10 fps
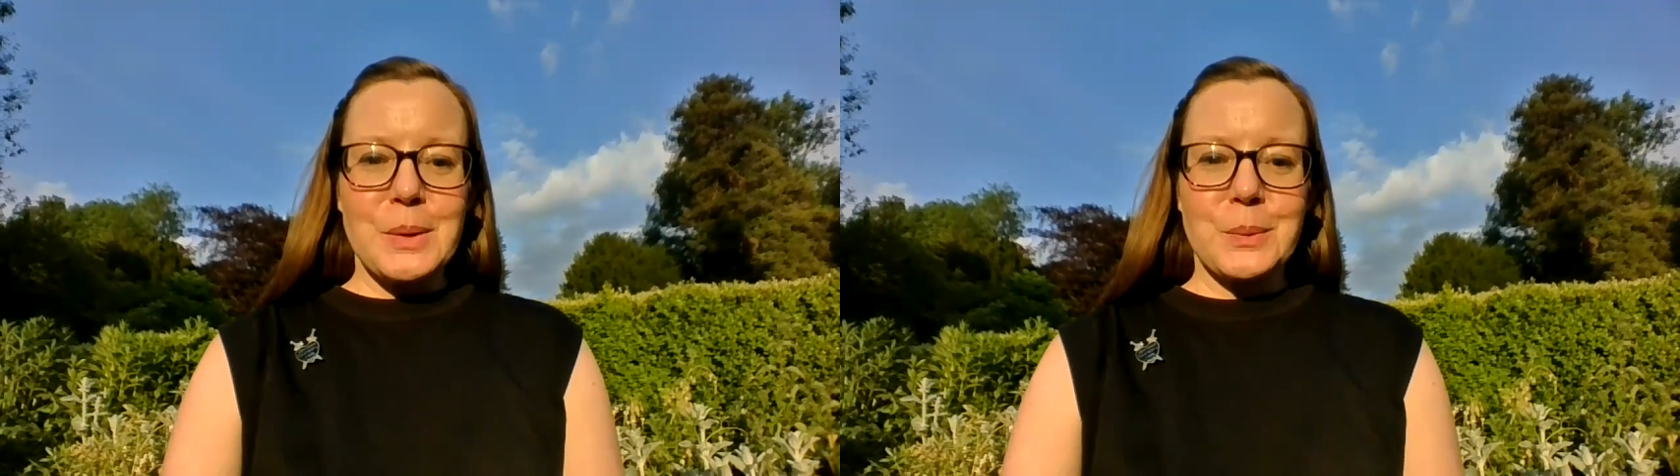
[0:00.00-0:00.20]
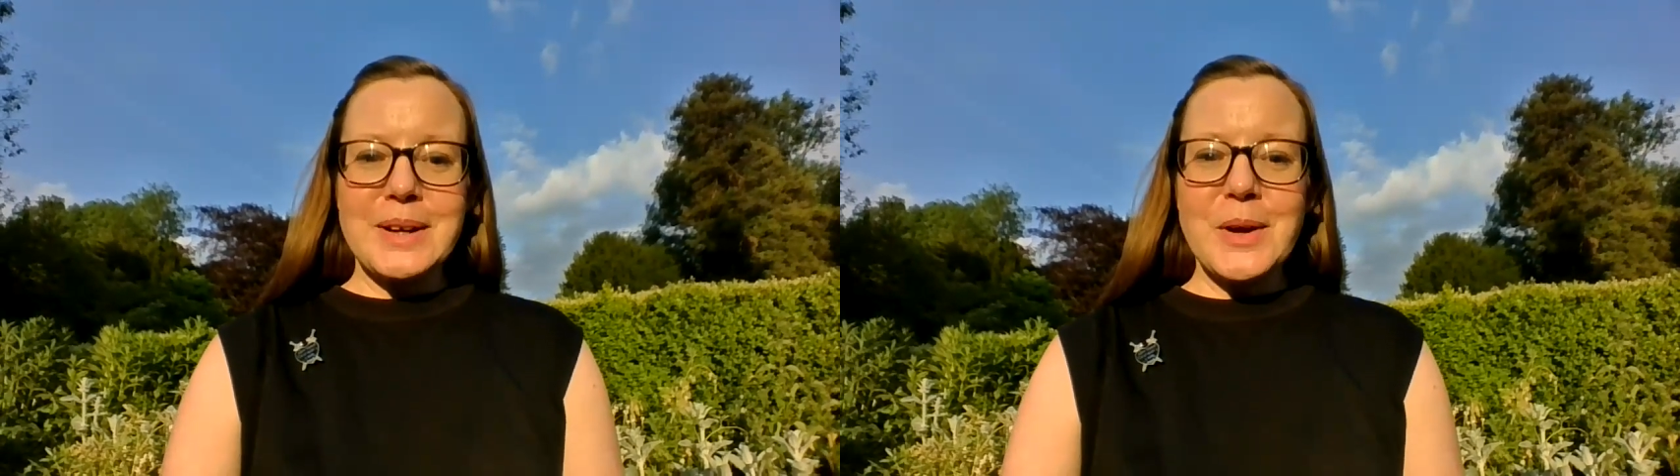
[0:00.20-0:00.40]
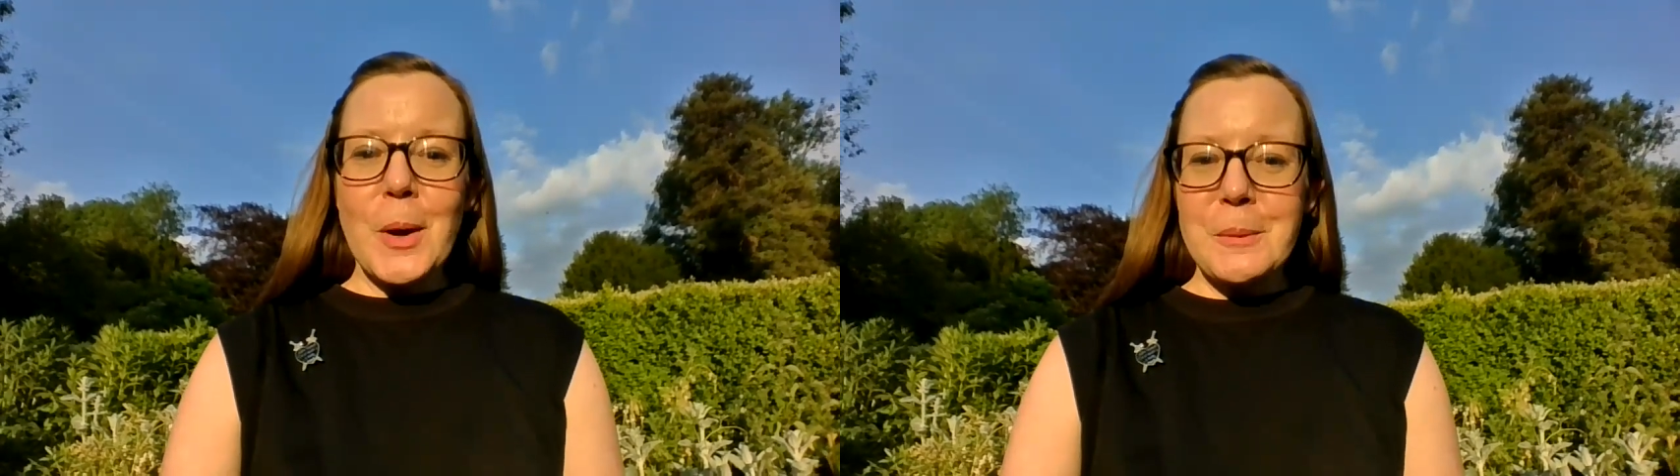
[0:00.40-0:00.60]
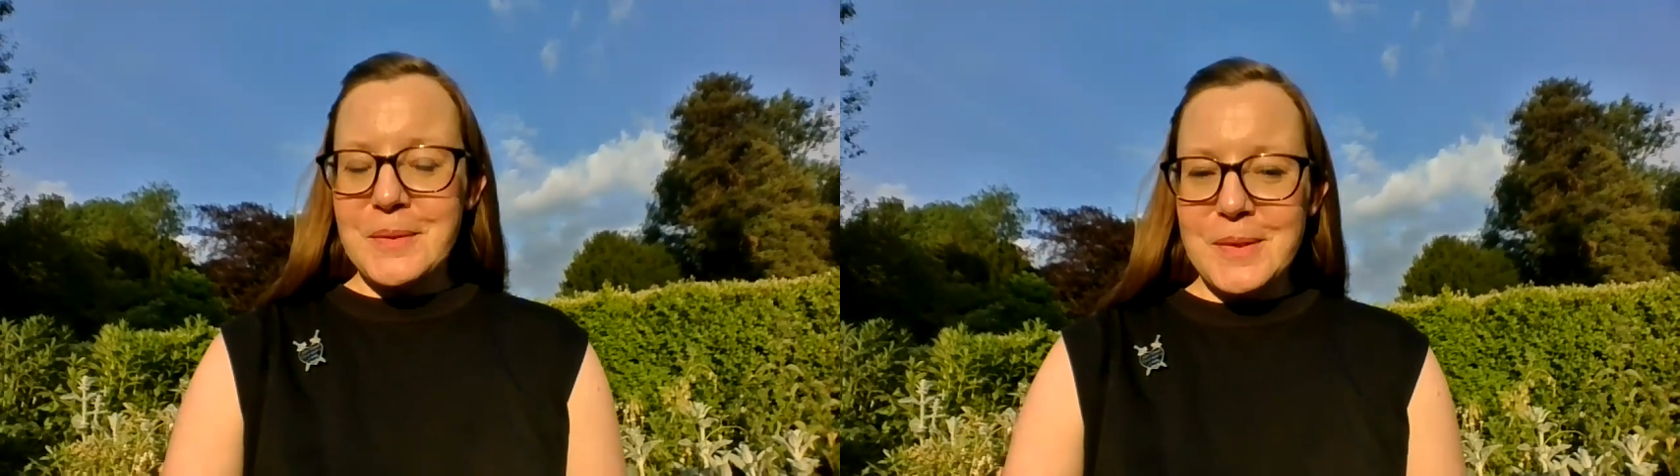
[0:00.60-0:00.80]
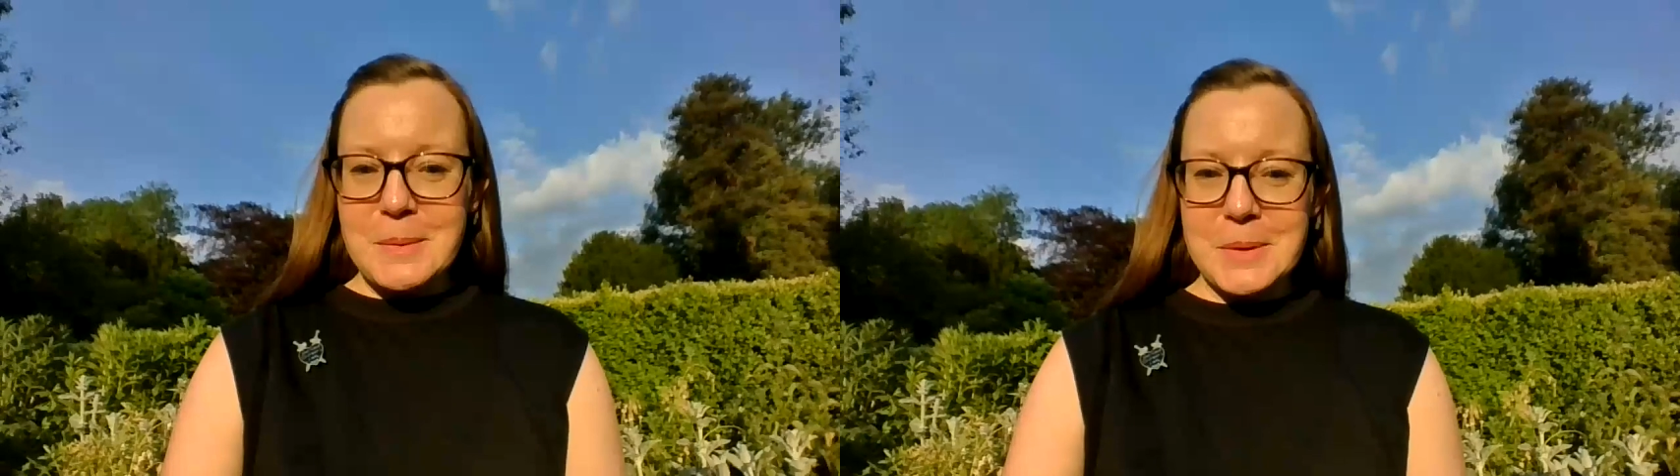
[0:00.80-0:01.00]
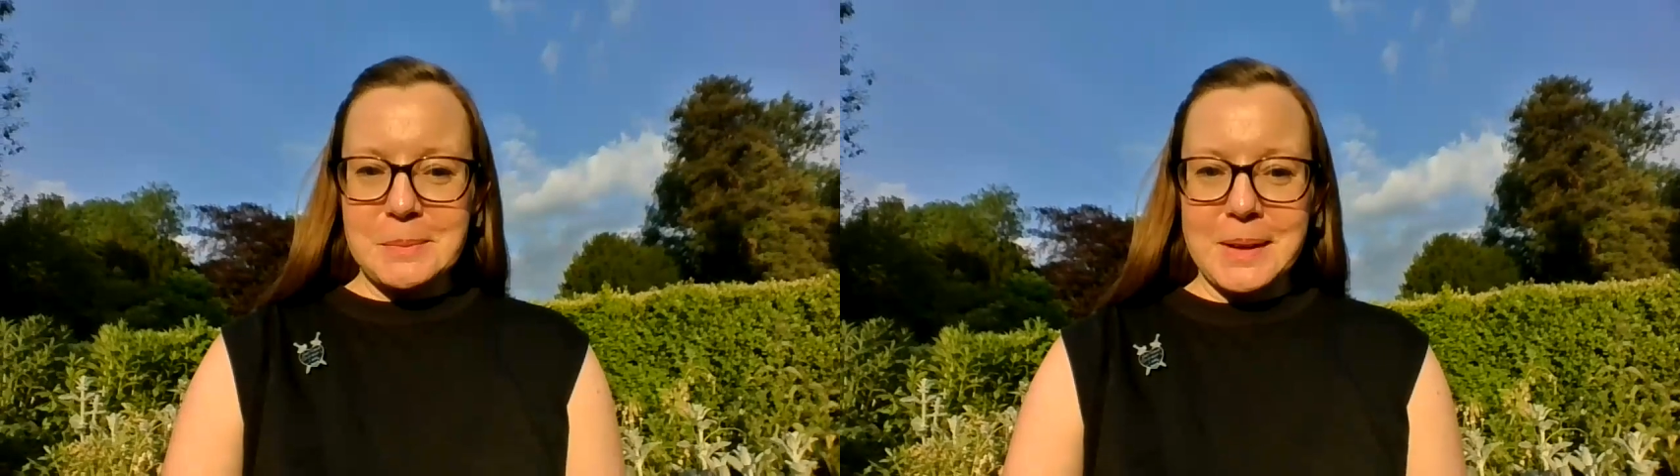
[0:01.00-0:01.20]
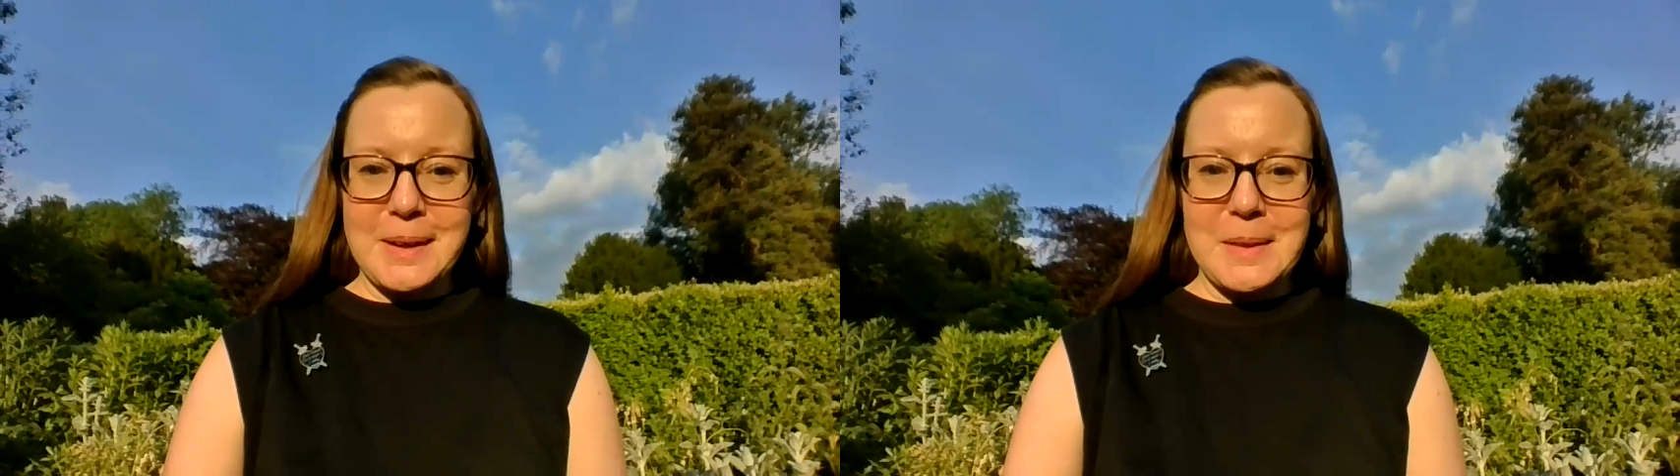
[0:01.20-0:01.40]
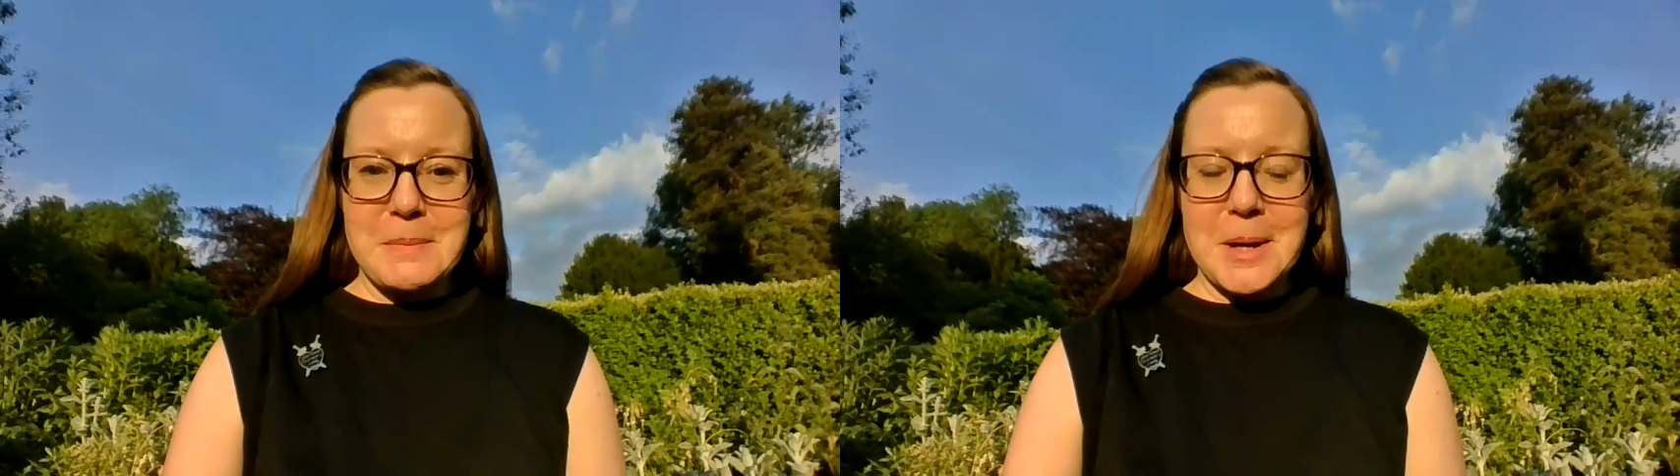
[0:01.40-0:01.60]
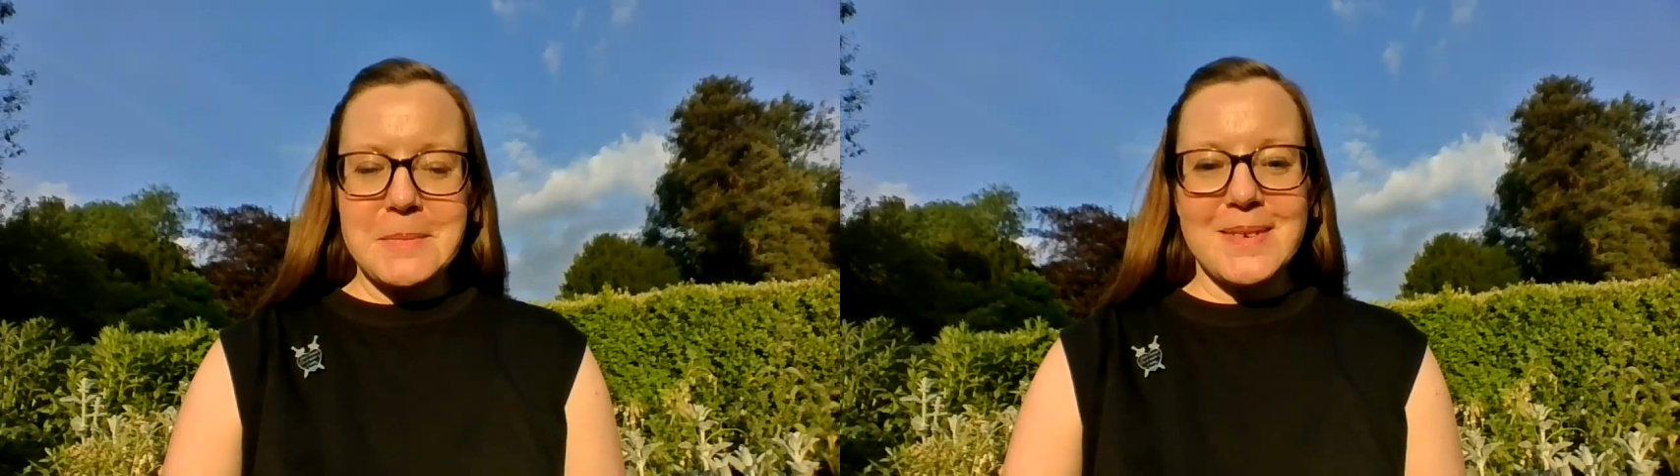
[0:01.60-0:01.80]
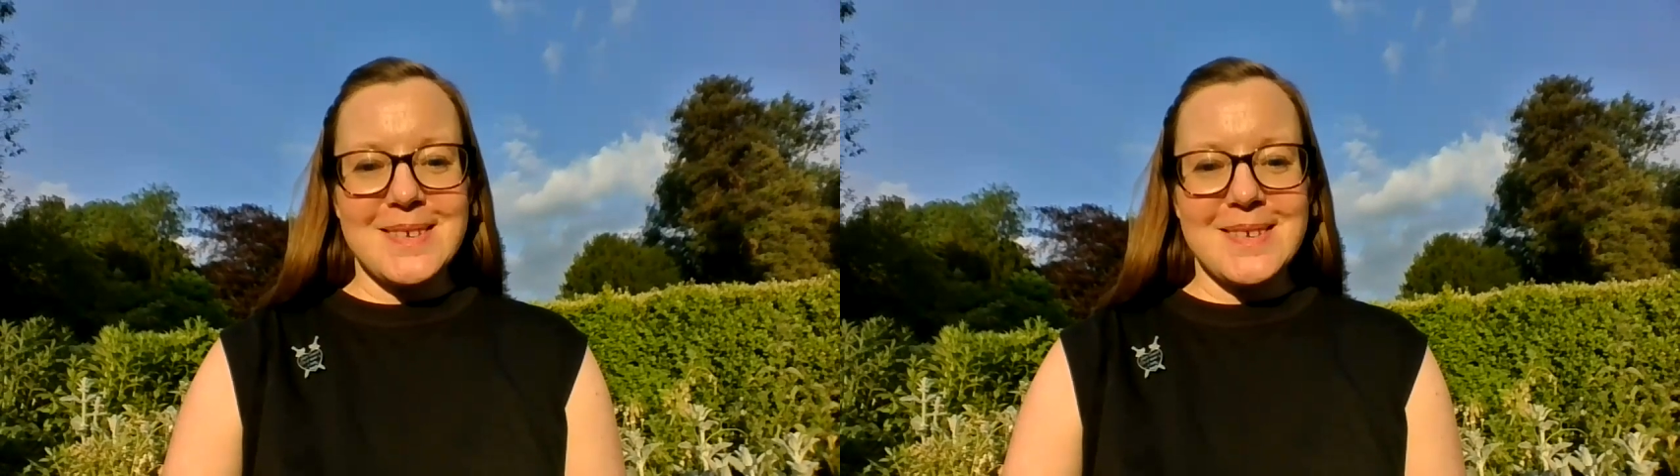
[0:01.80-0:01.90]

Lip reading: We're not open to the public at the moment,